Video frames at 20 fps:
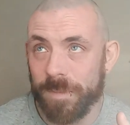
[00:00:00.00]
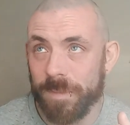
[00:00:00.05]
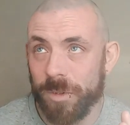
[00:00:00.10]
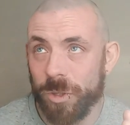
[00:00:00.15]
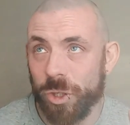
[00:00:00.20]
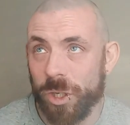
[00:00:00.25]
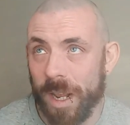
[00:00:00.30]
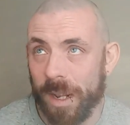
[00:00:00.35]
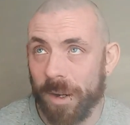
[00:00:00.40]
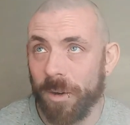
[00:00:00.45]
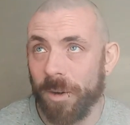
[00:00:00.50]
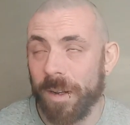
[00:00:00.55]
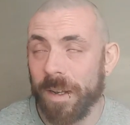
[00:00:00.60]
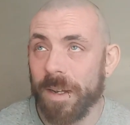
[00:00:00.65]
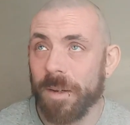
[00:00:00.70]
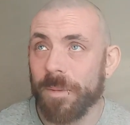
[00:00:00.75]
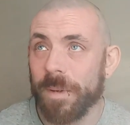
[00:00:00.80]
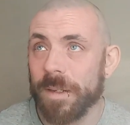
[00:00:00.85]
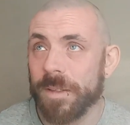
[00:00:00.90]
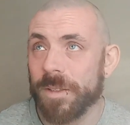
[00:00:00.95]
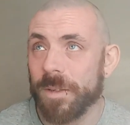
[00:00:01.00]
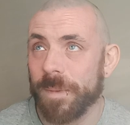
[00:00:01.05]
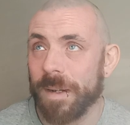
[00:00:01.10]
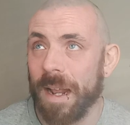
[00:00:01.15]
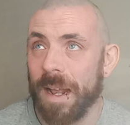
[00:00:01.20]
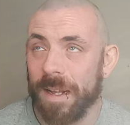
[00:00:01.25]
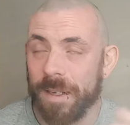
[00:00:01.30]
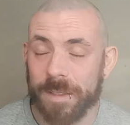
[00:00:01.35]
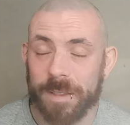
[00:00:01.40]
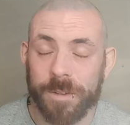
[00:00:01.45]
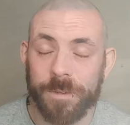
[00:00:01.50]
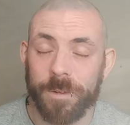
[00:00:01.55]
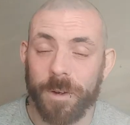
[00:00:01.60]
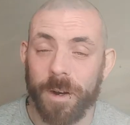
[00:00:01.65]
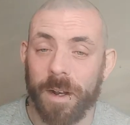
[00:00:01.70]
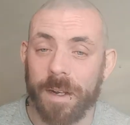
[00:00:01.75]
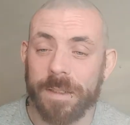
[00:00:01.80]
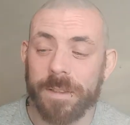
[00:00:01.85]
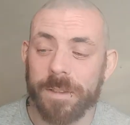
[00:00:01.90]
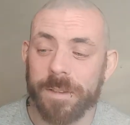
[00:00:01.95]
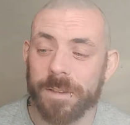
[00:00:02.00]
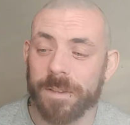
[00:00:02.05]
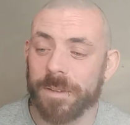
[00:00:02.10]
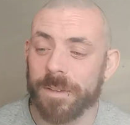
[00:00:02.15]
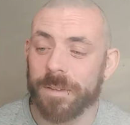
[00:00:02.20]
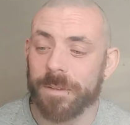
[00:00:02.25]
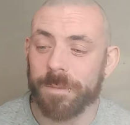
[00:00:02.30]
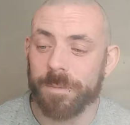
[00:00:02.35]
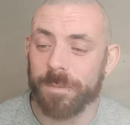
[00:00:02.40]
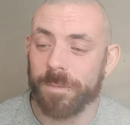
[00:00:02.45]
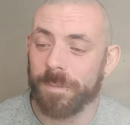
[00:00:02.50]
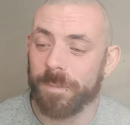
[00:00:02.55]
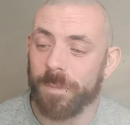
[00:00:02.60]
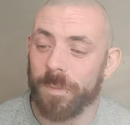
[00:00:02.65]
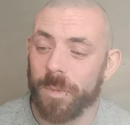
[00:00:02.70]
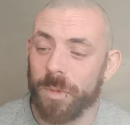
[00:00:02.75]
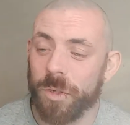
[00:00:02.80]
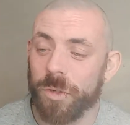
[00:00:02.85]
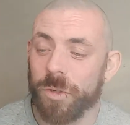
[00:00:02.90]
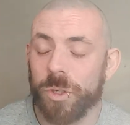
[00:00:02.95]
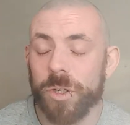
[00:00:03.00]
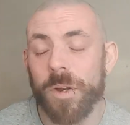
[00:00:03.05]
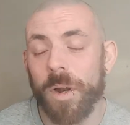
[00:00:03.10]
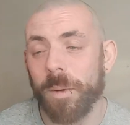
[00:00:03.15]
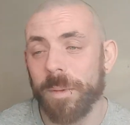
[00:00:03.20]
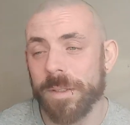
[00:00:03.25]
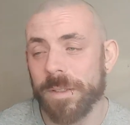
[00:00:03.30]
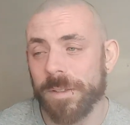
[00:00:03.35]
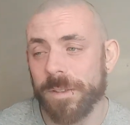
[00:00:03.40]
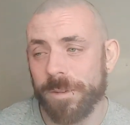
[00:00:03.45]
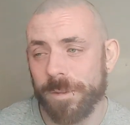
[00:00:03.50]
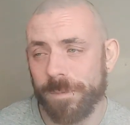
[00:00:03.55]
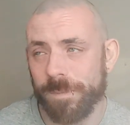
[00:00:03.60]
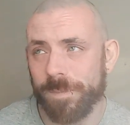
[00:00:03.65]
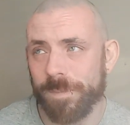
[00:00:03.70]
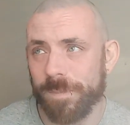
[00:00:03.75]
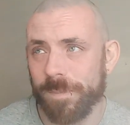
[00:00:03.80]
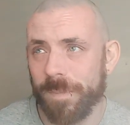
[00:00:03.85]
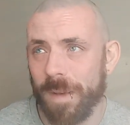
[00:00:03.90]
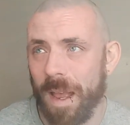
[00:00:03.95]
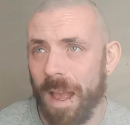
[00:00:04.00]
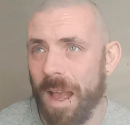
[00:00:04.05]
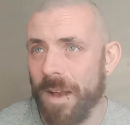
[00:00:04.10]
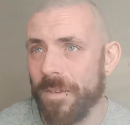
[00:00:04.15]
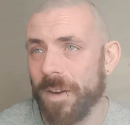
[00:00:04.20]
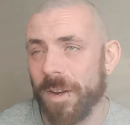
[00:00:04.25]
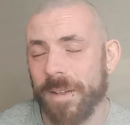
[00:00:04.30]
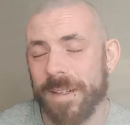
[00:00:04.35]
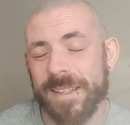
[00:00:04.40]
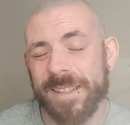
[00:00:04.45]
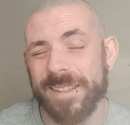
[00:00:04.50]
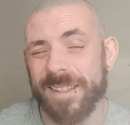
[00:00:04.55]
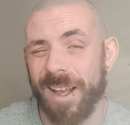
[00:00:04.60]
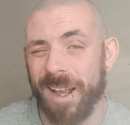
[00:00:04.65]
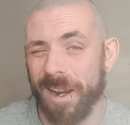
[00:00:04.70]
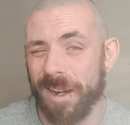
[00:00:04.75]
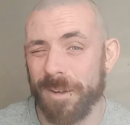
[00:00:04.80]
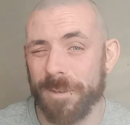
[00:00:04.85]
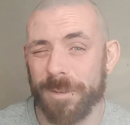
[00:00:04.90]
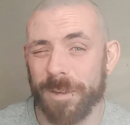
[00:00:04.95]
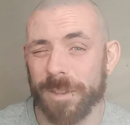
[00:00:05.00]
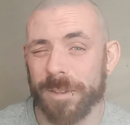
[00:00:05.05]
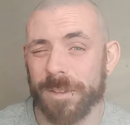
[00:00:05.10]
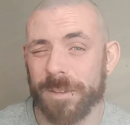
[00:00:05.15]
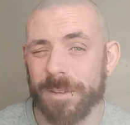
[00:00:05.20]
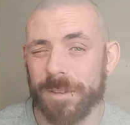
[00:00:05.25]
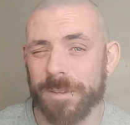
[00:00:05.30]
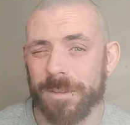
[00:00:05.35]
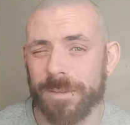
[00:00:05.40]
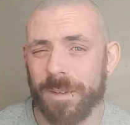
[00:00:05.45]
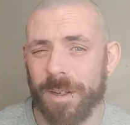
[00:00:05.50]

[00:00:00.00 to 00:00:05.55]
generally, when someone asks for ice, is you should always have it on the side first.